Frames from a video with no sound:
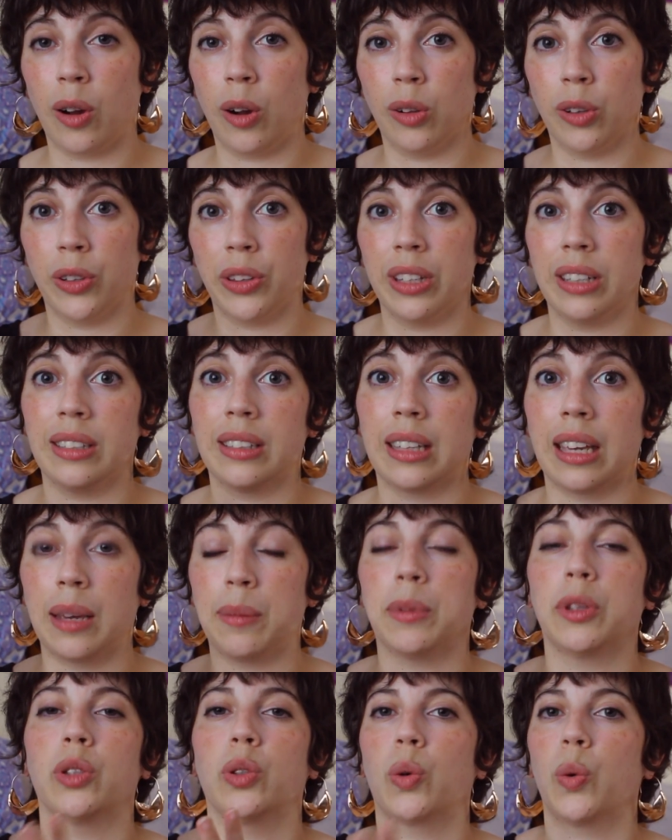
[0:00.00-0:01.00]
all of this
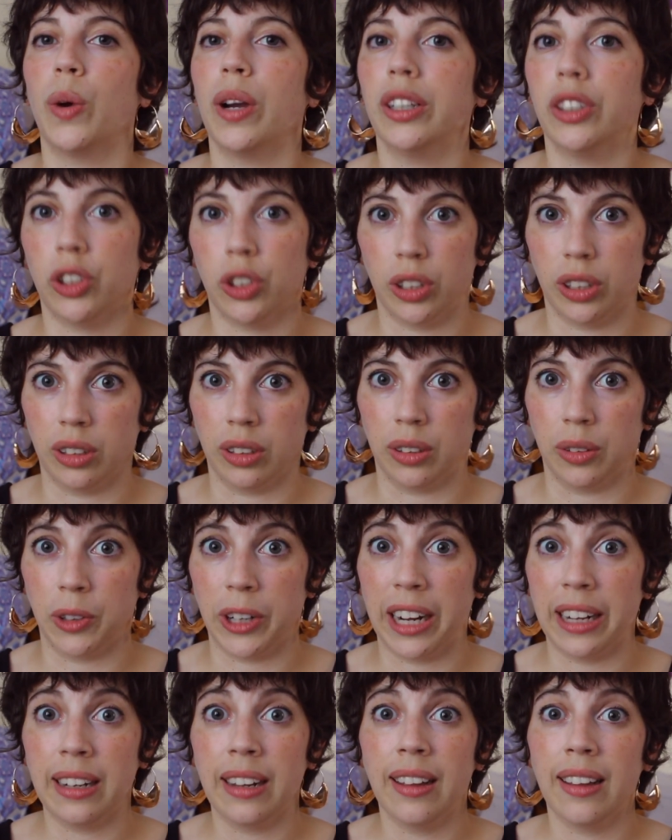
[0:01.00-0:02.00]
came into question,
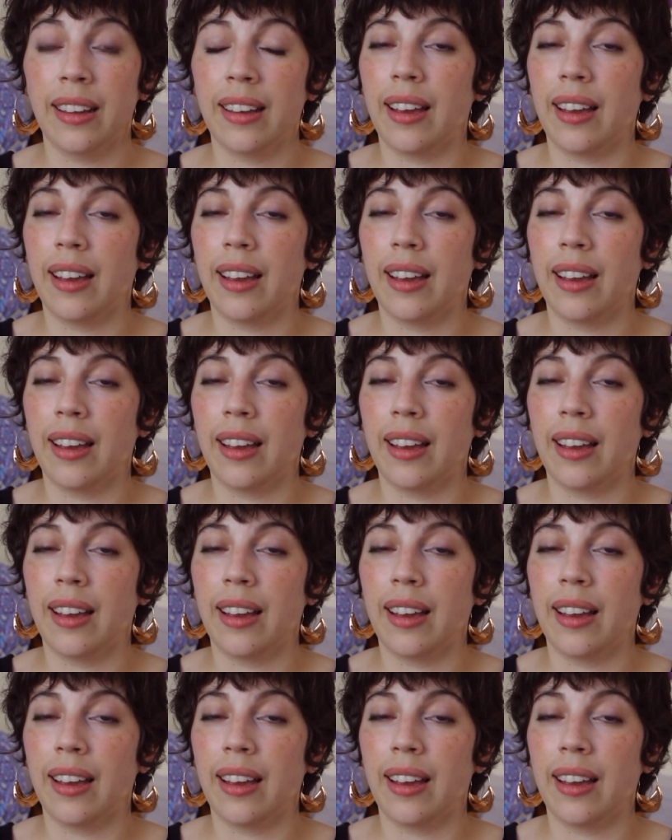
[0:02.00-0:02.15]
right?